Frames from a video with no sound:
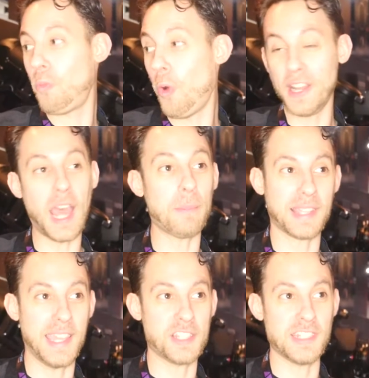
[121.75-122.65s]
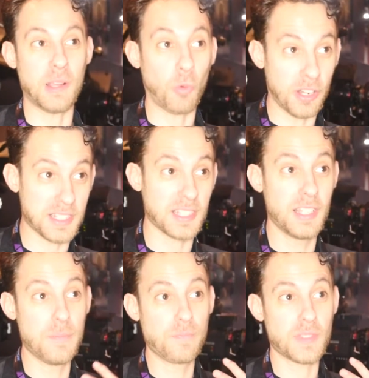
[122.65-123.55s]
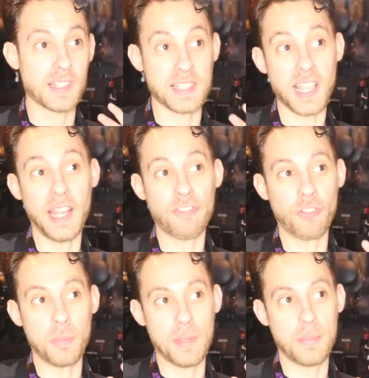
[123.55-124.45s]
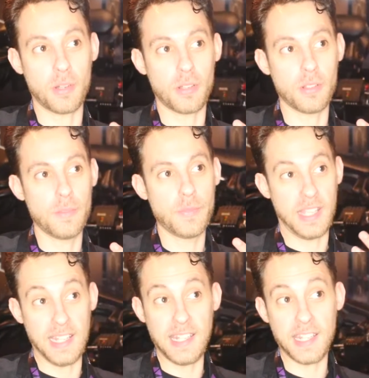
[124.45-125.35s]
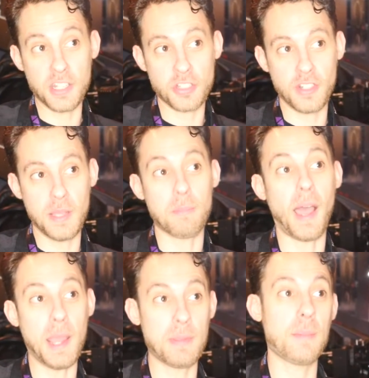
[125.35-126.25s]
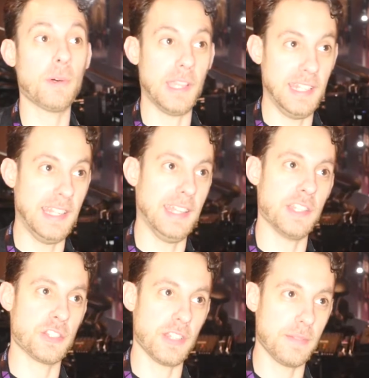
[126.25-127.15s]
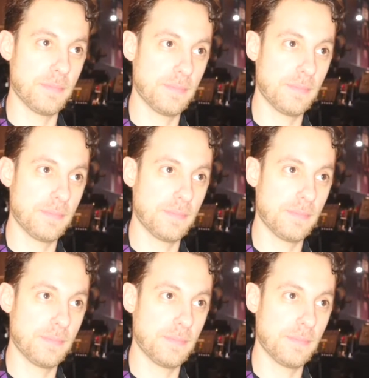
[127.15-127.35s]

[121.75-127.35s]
one application that works designed for people in the industry, by people in the industry.